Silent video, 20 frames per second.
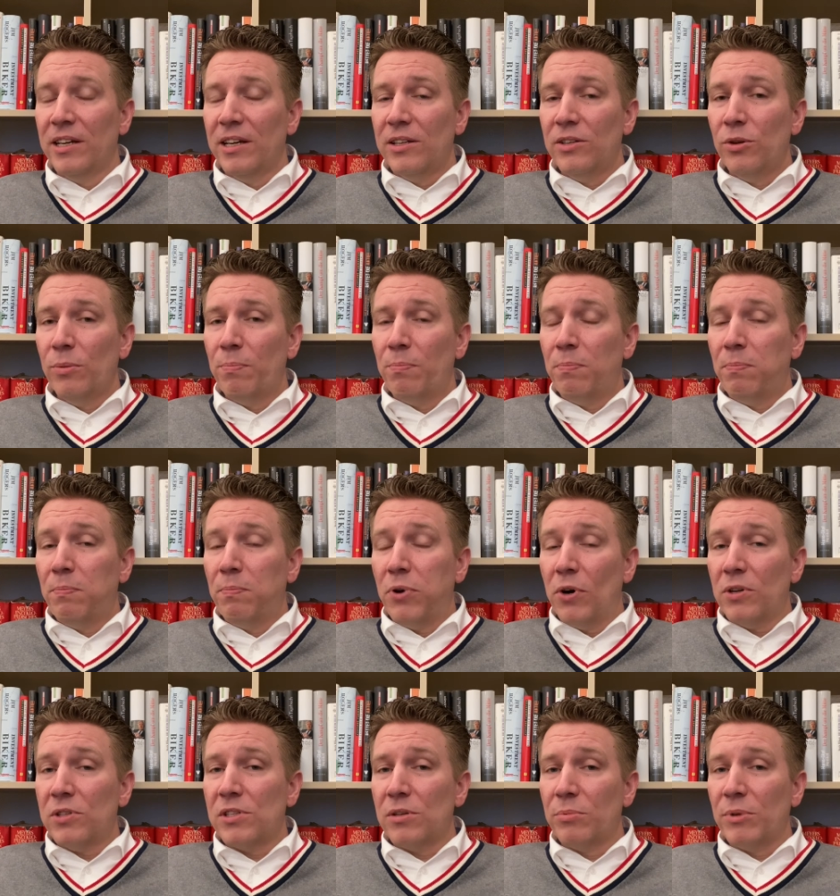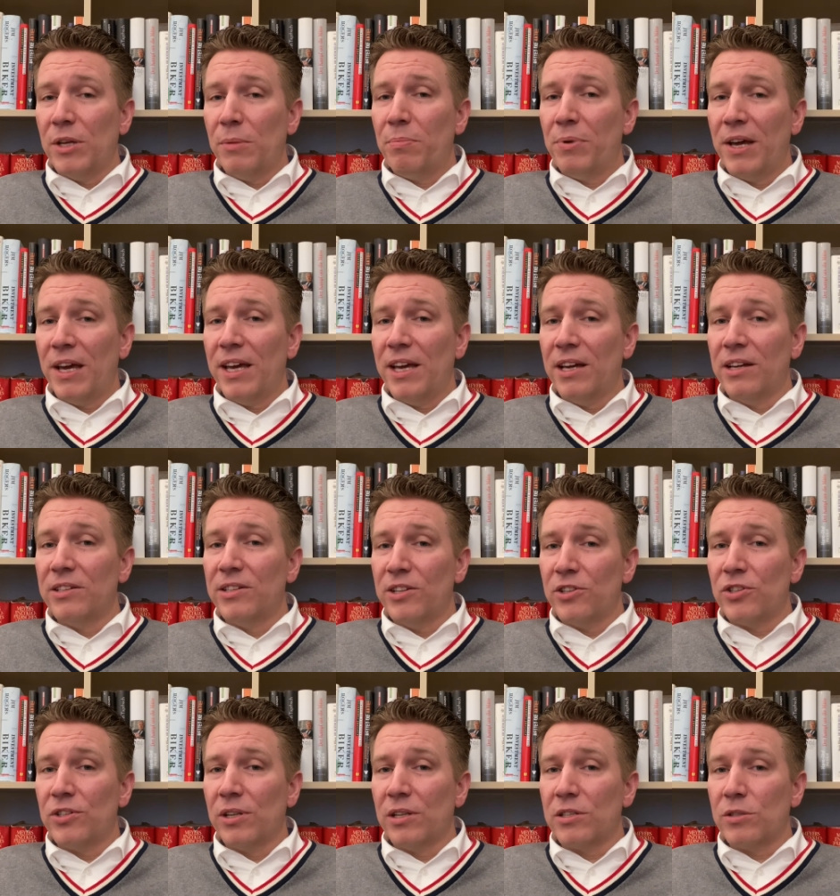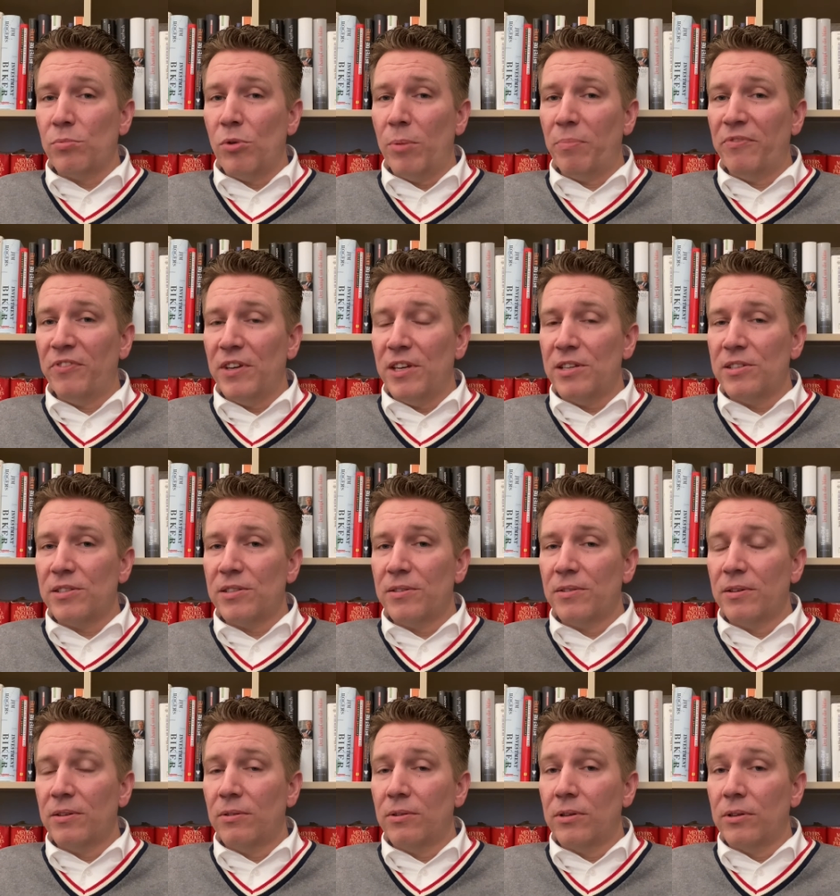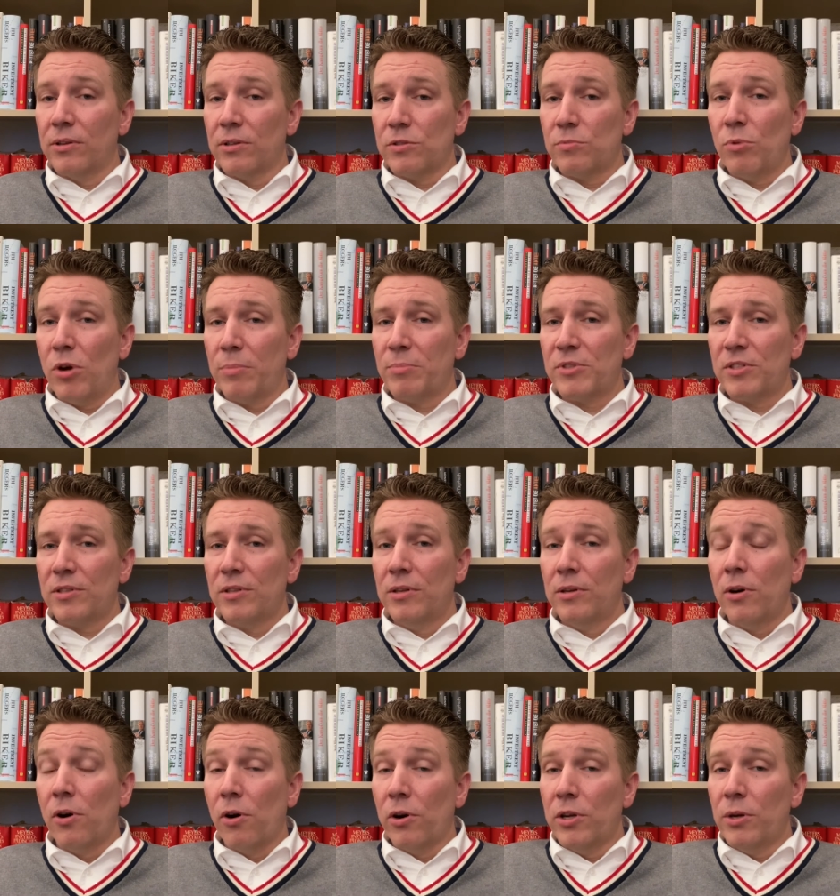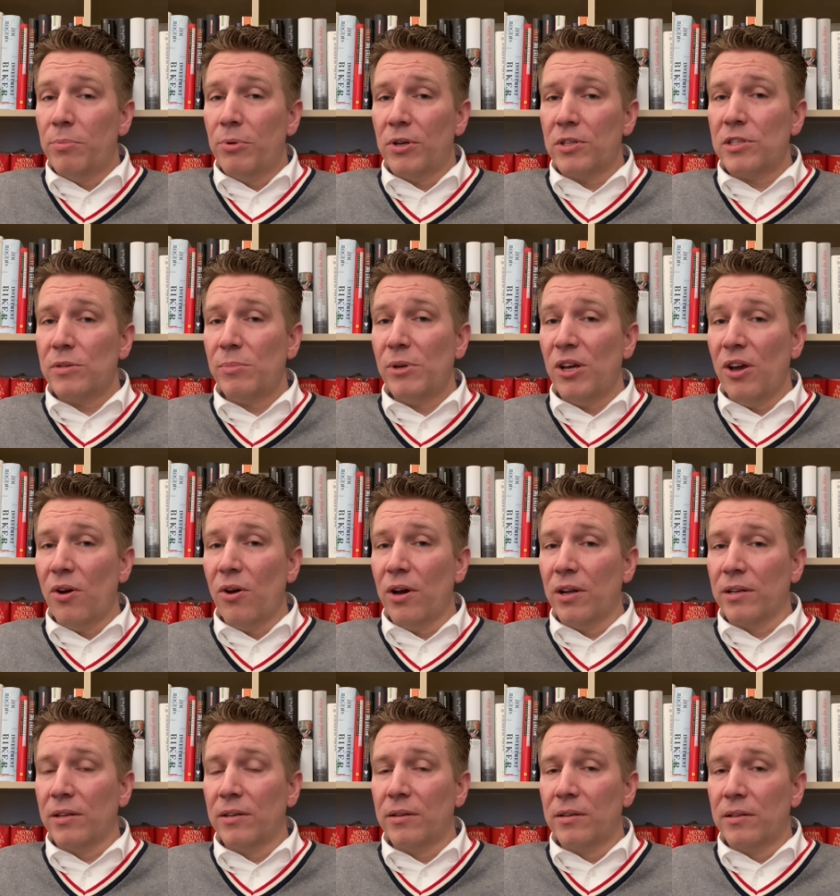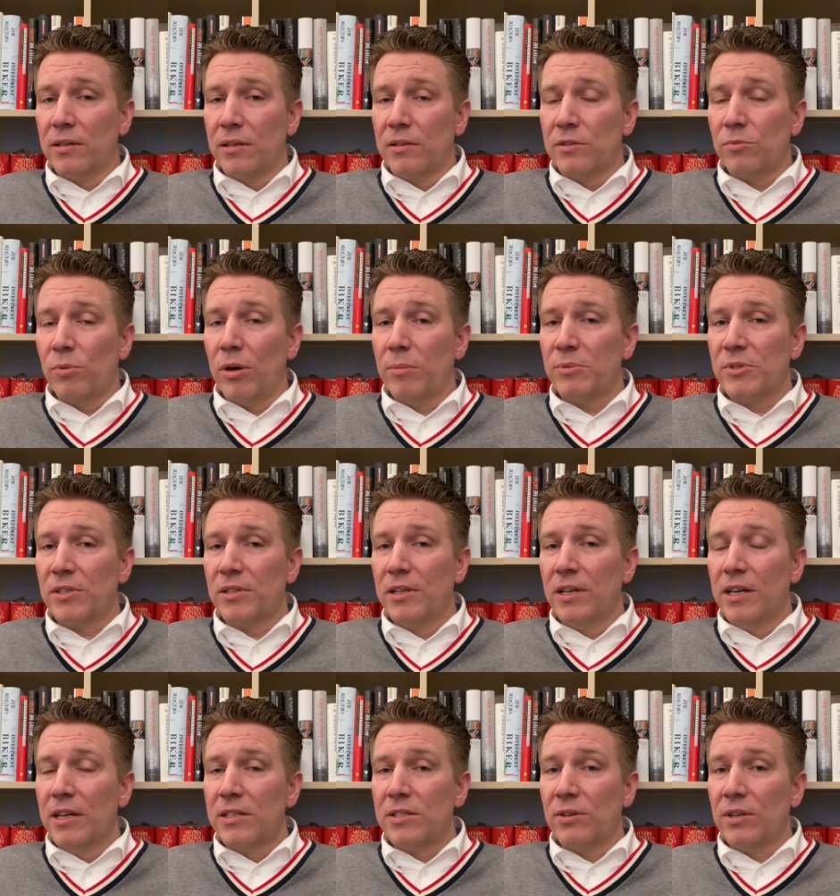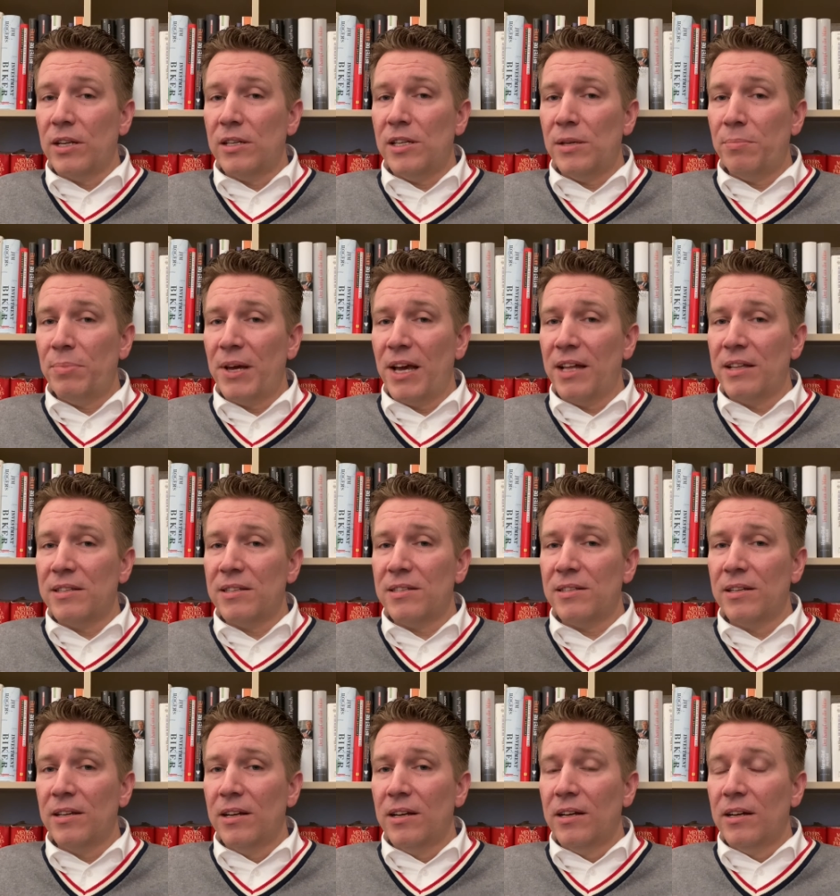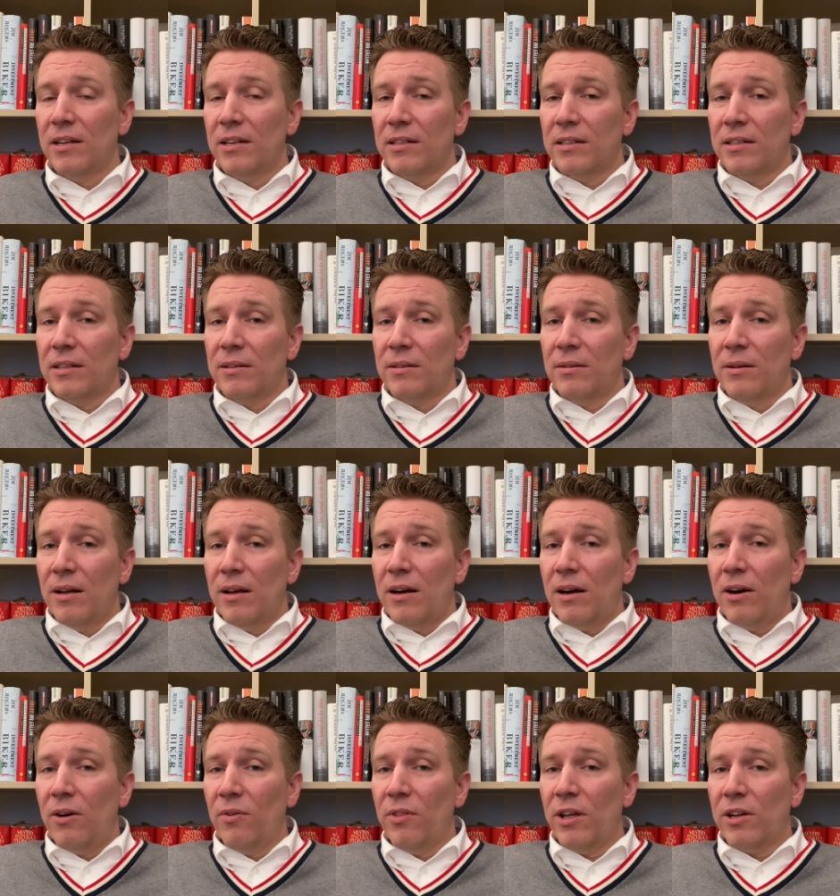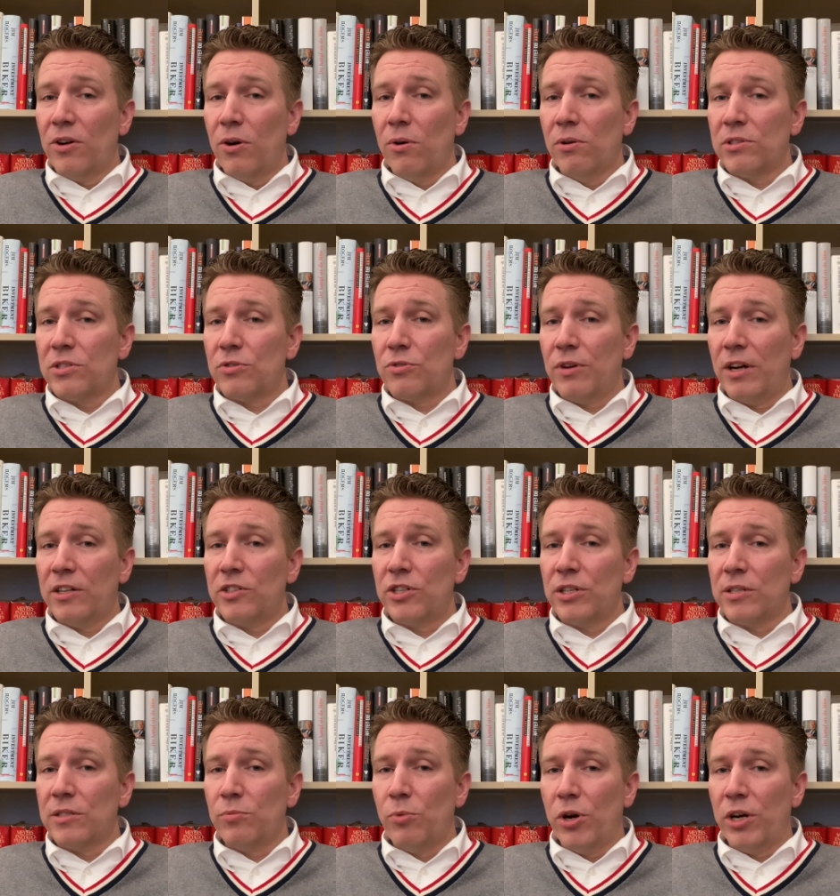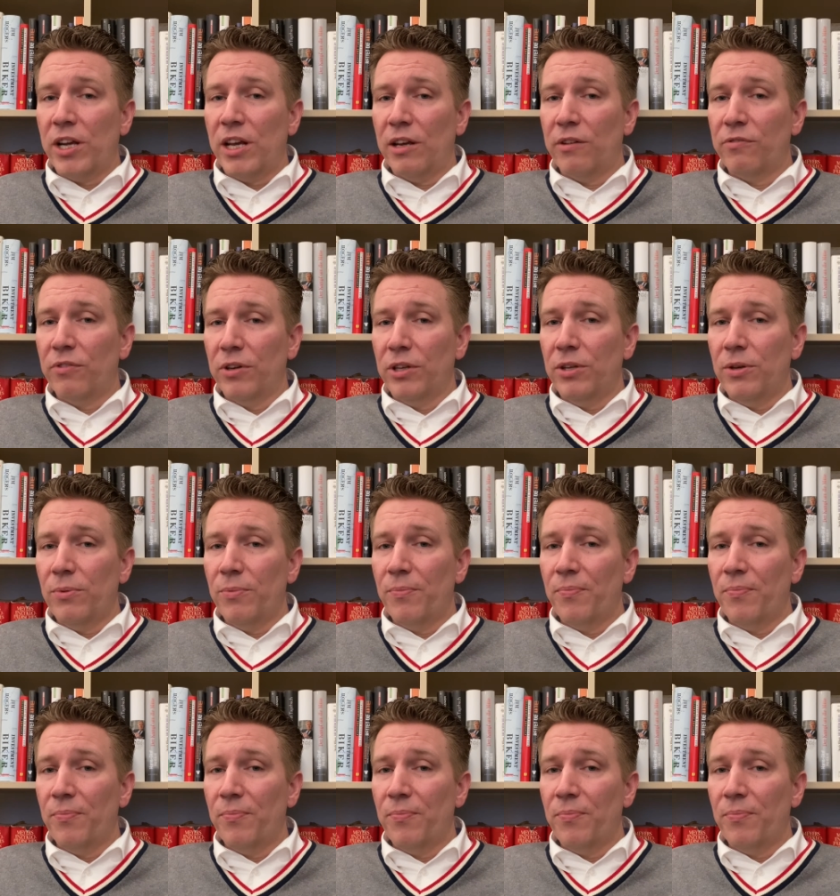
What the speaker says: You possibly pay additional swap fees or swaps, or you possibly earn swaps. So that depends how that whole structure is working for you.